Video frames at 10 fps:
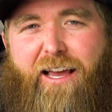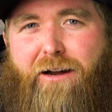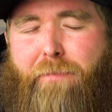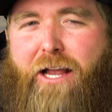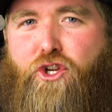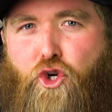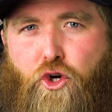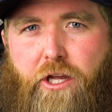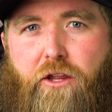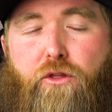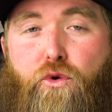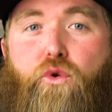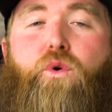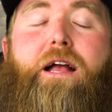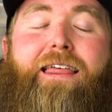kind of my journey
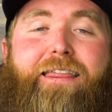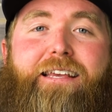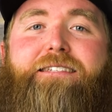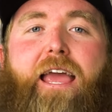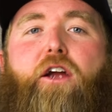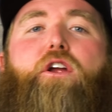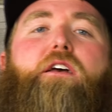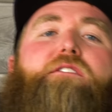through this area,